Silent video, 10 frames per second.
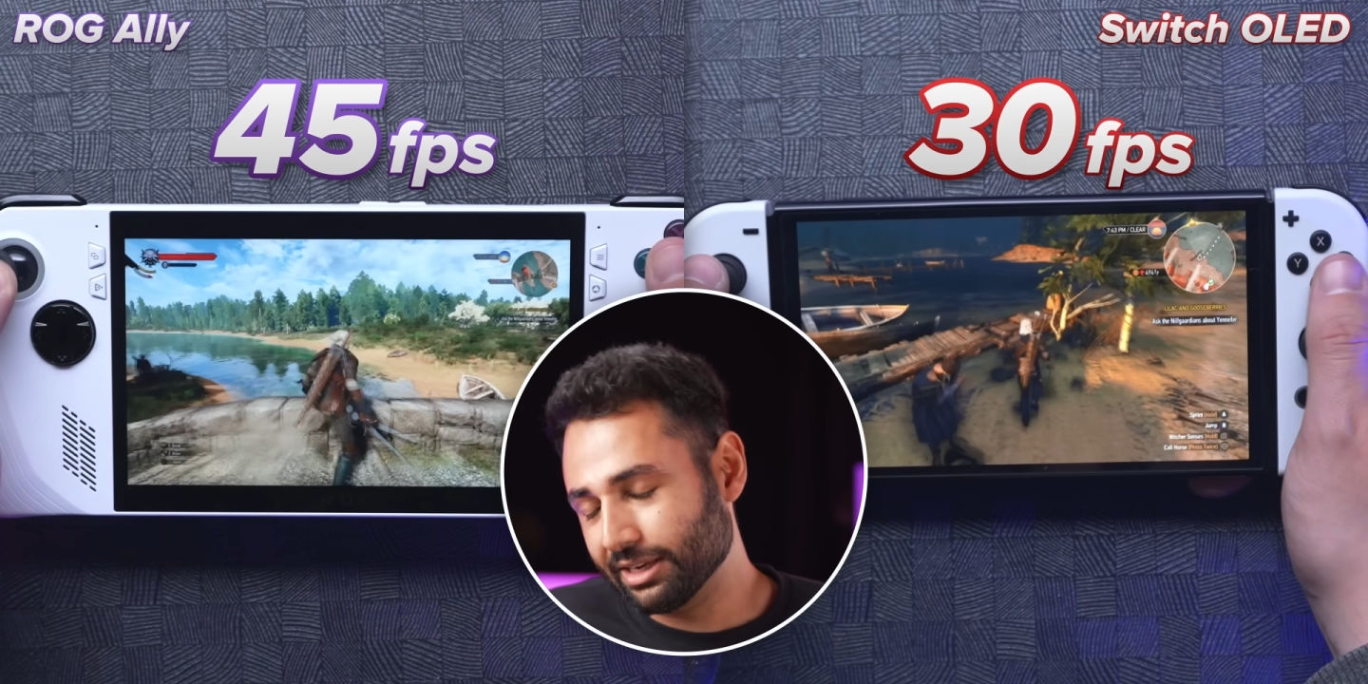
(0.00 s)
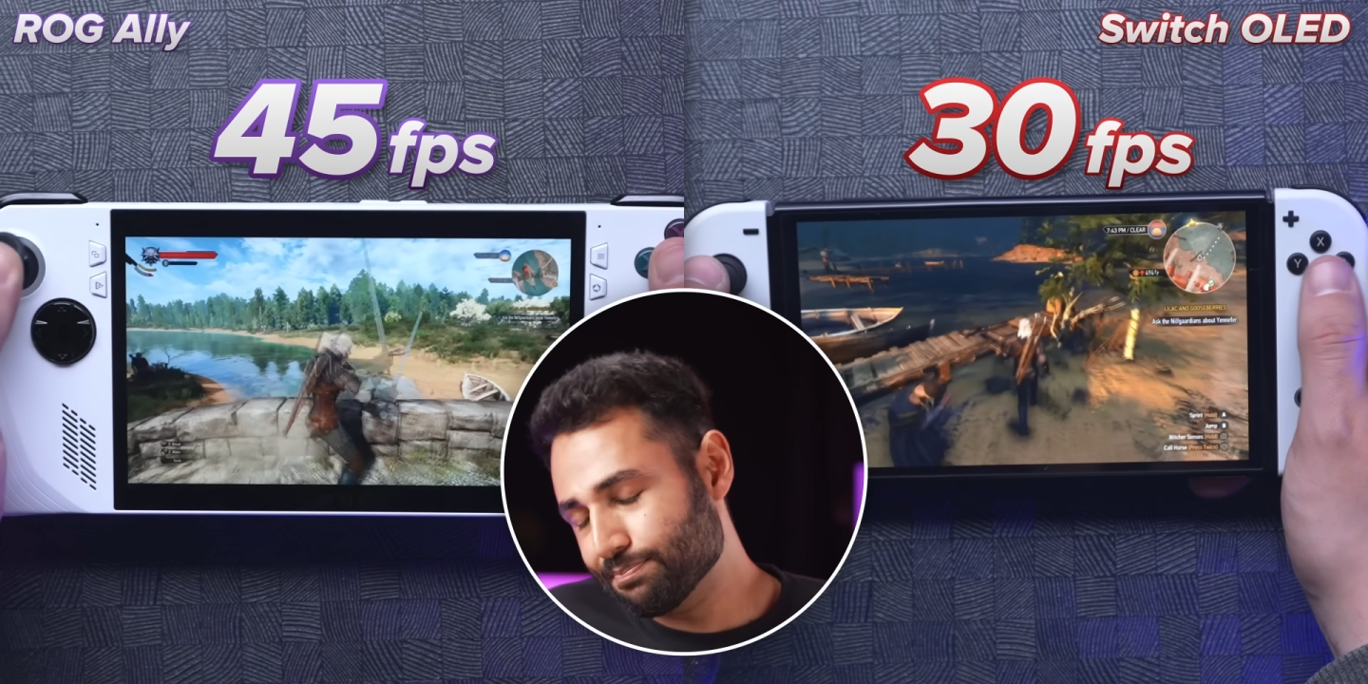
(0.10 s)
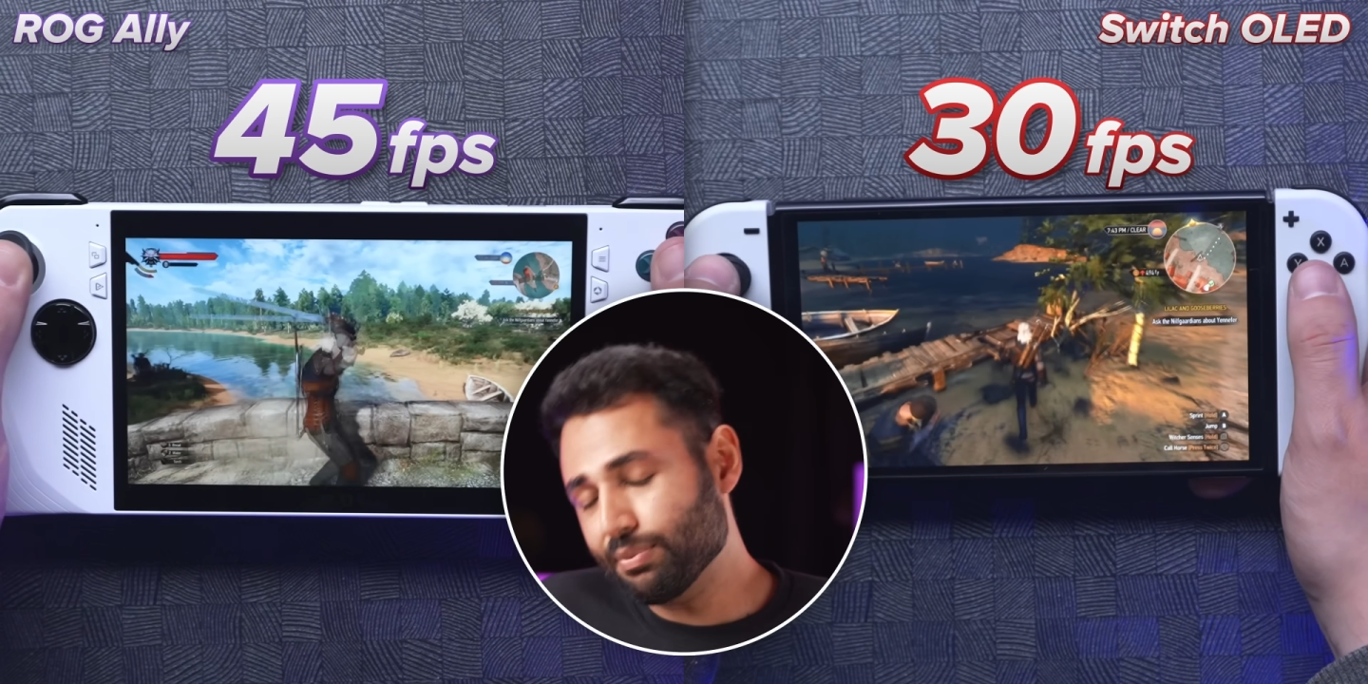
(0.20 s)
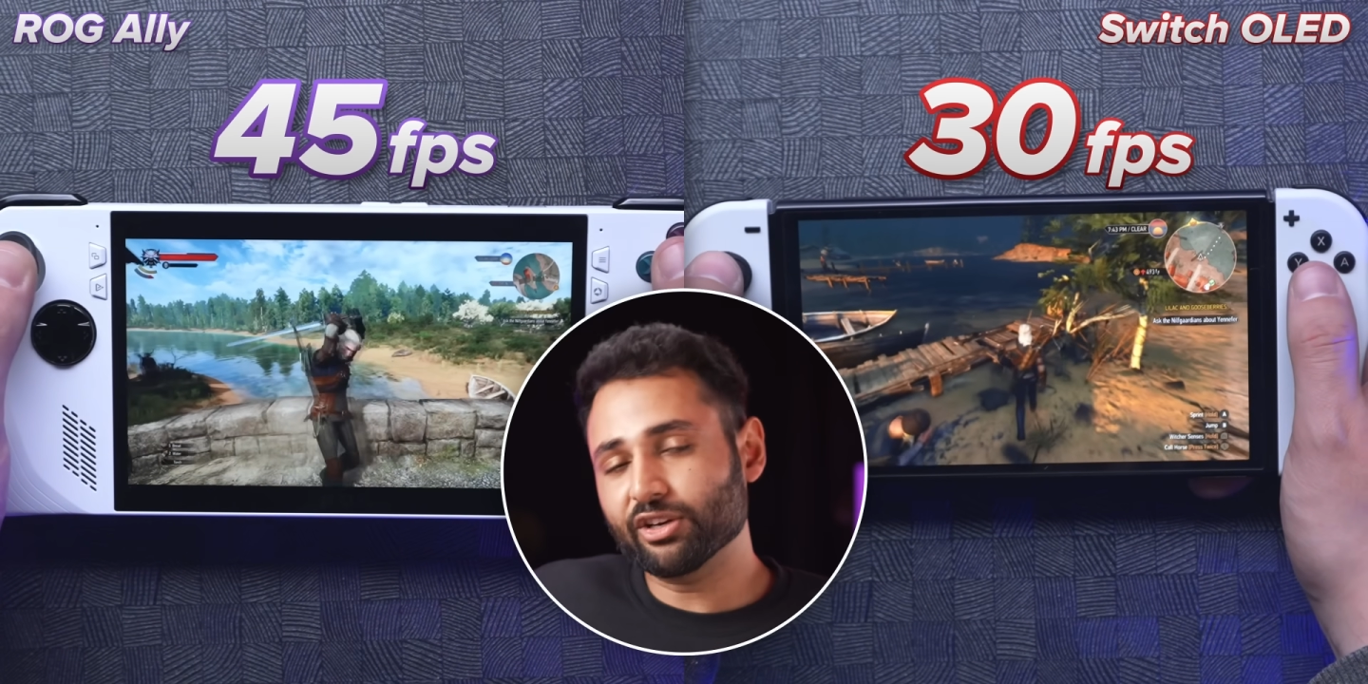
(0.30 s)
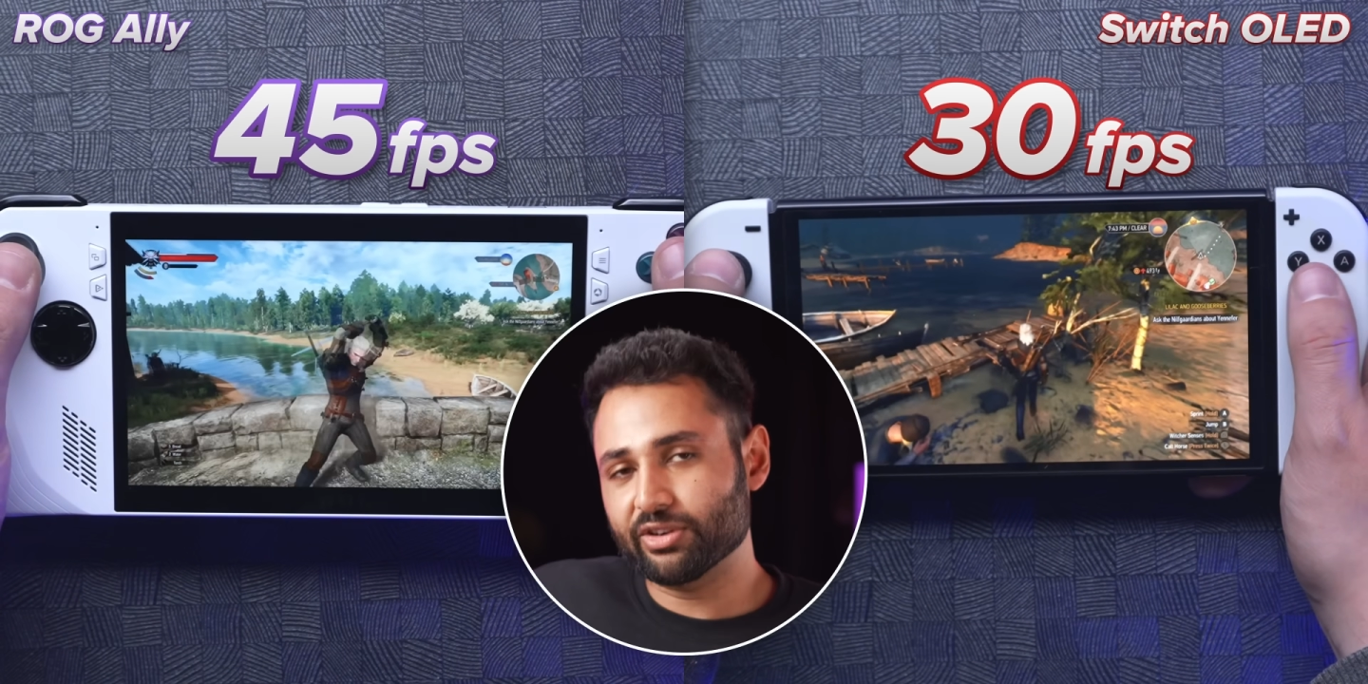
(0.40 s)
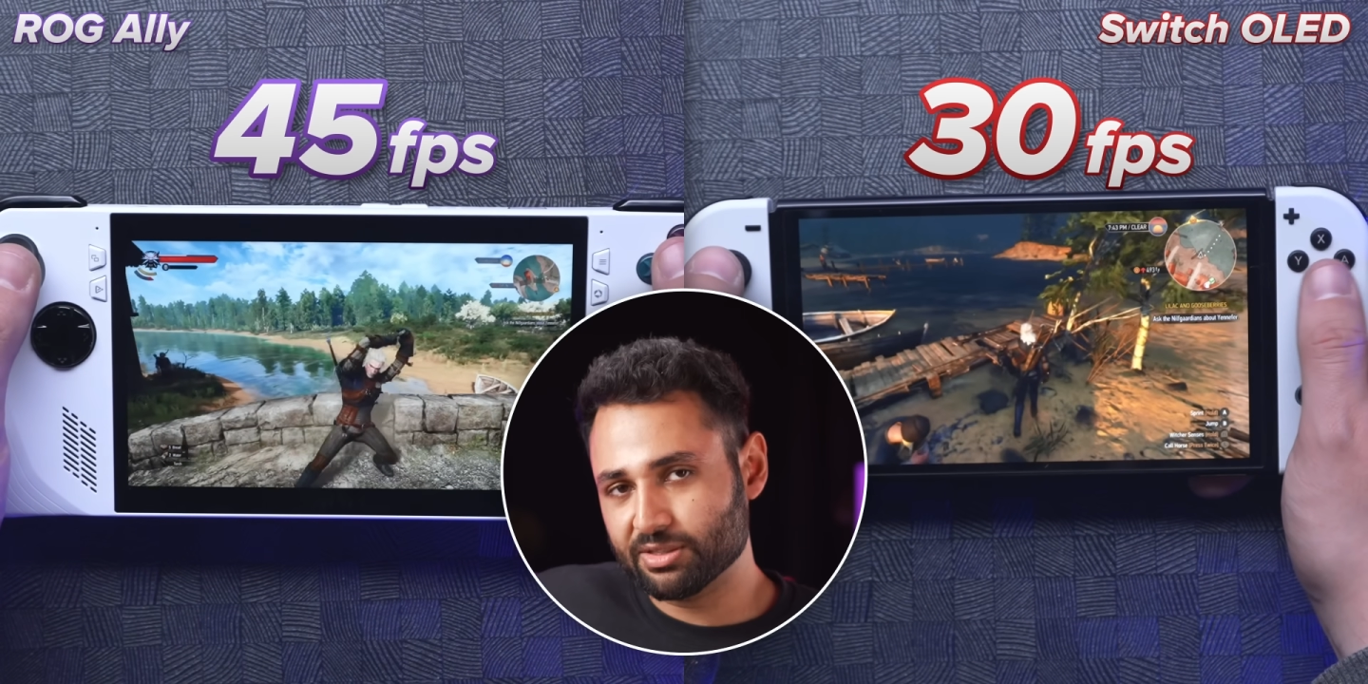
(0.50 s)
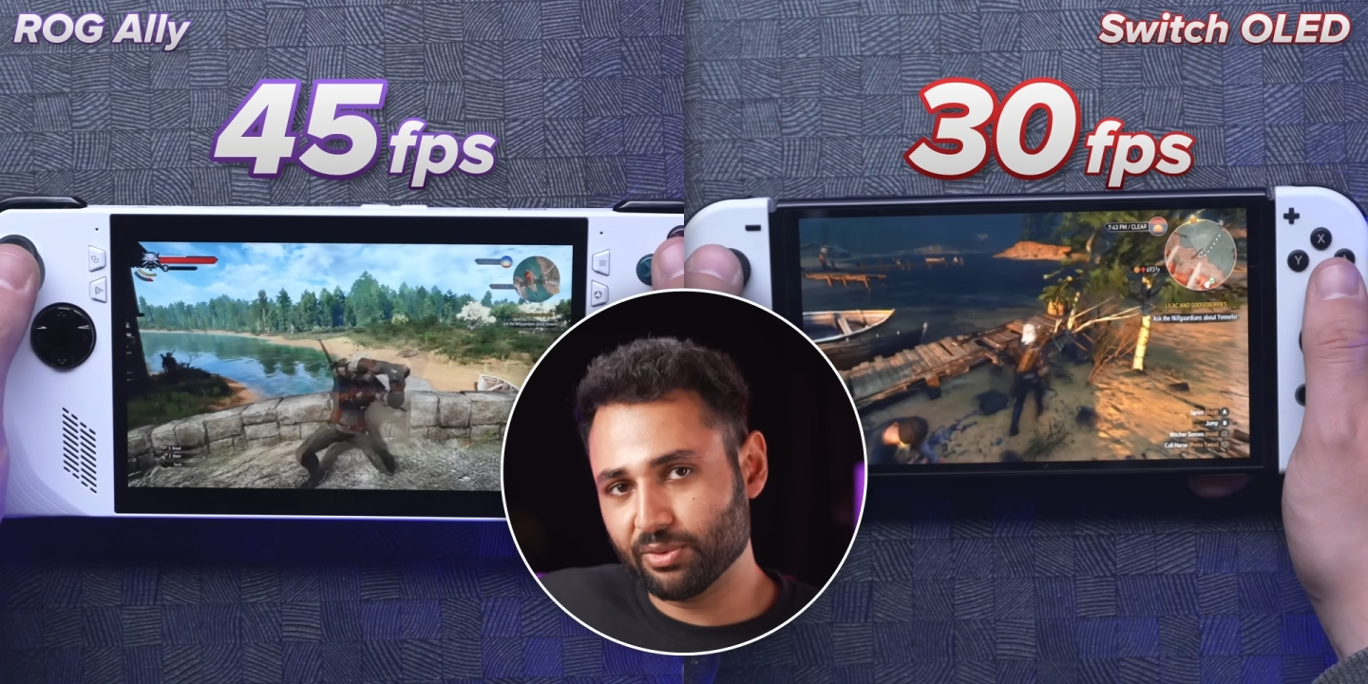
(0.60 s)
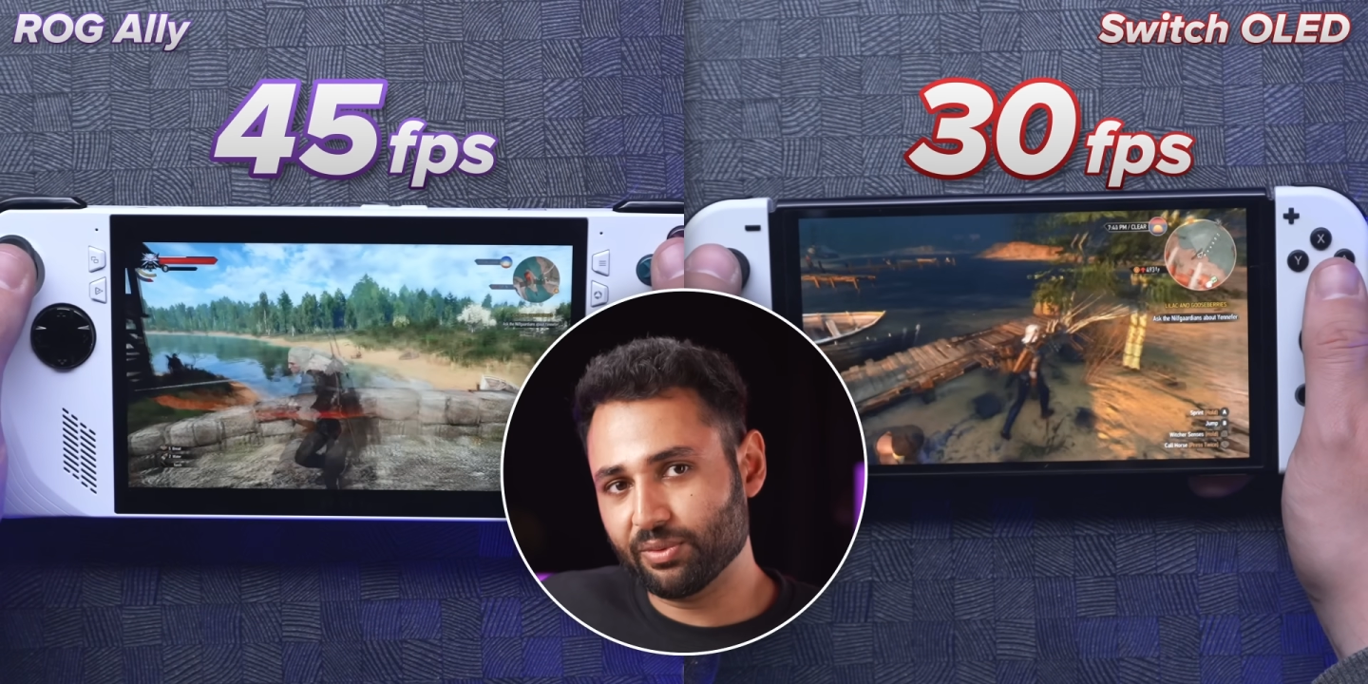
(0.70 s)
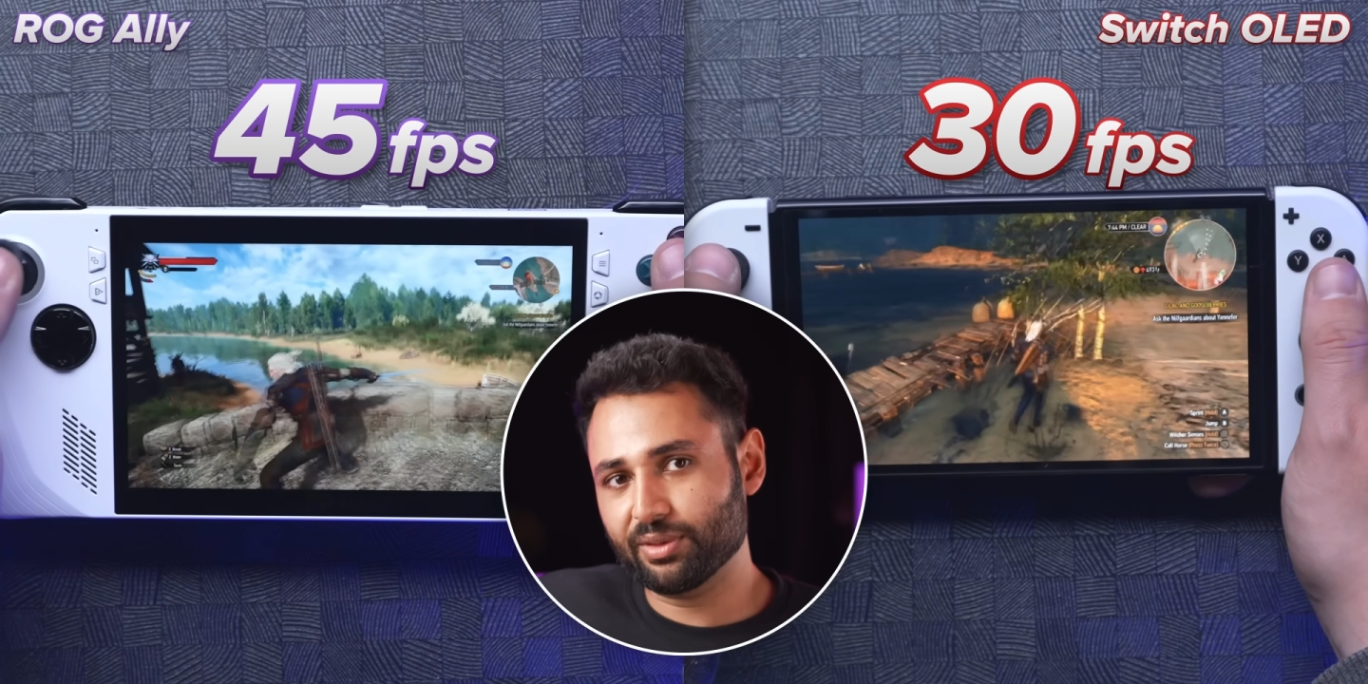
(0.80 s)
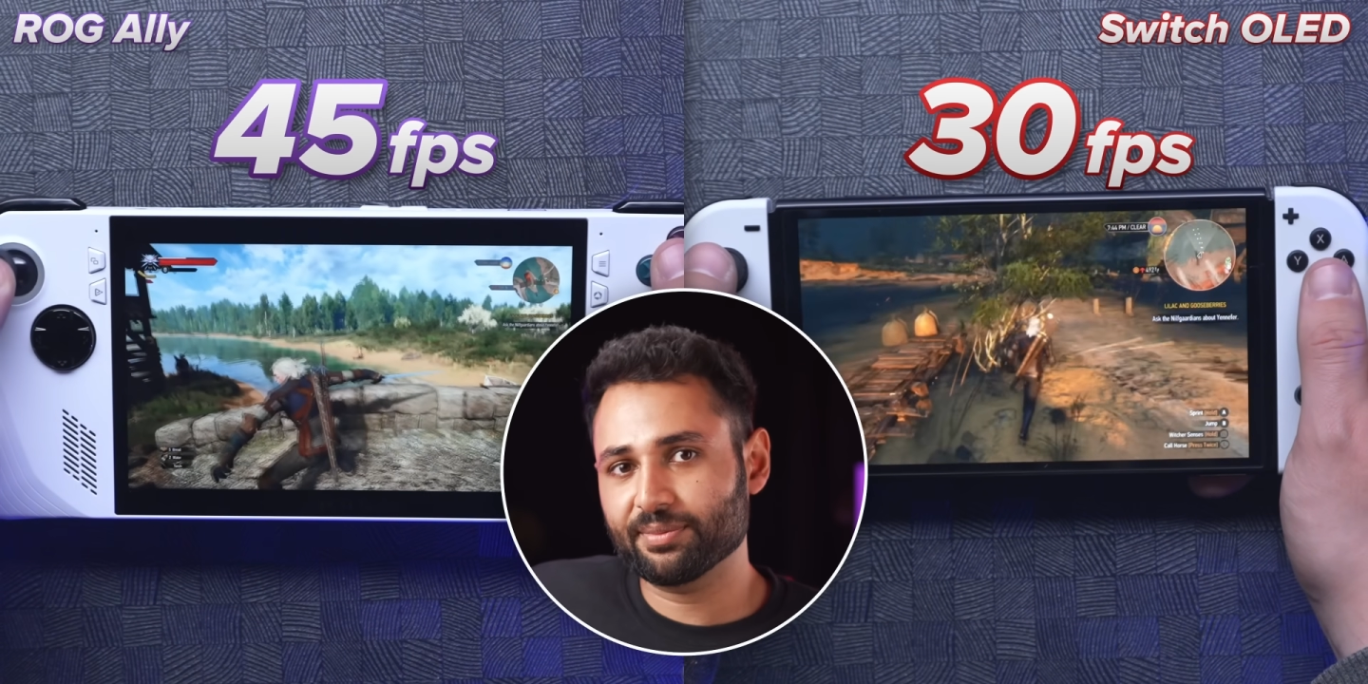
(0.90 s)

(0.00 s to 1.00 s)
buttery smooth.